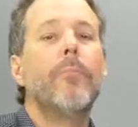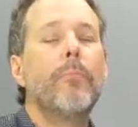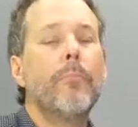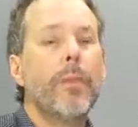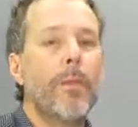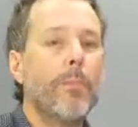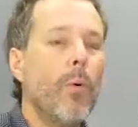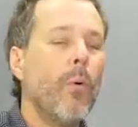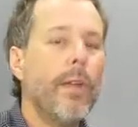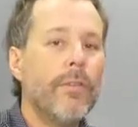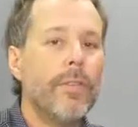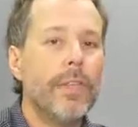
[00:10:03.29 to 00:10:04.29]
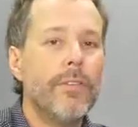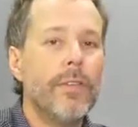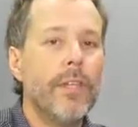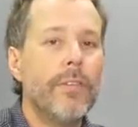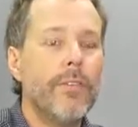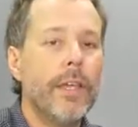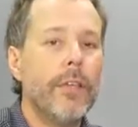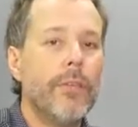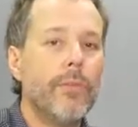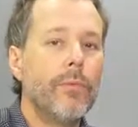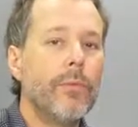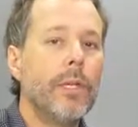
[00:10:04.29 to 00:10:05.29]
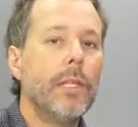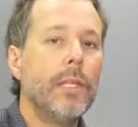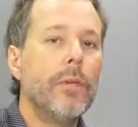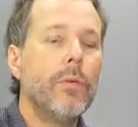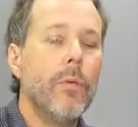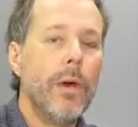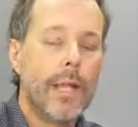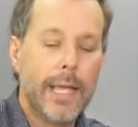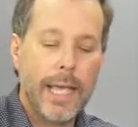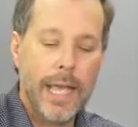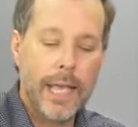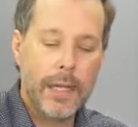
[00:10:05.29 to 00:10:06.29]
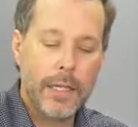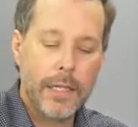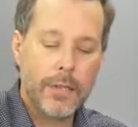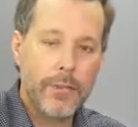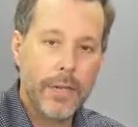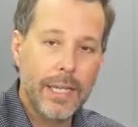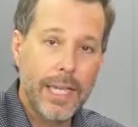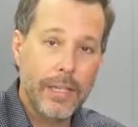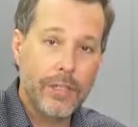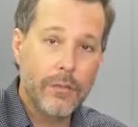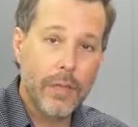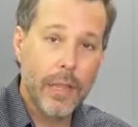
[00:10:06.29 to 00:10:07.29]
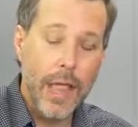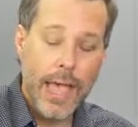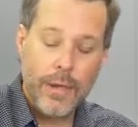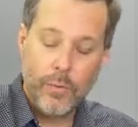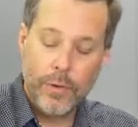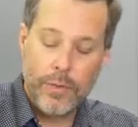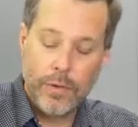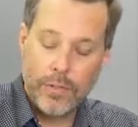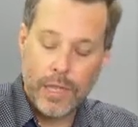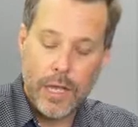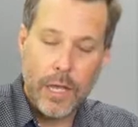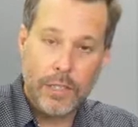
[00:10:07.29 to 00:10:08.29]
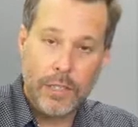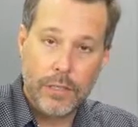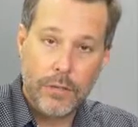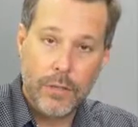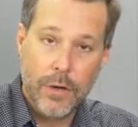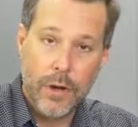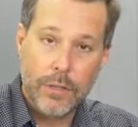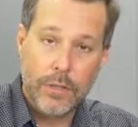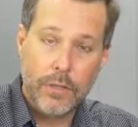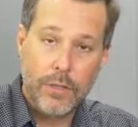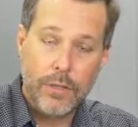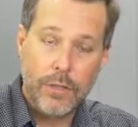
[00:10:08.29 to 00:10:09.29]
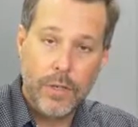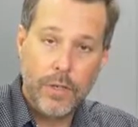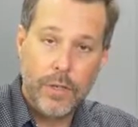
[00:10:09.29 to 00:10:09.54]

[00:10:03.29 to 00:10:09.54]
But the point of this is that you really want to get, it's going to get you light with your touch in regards to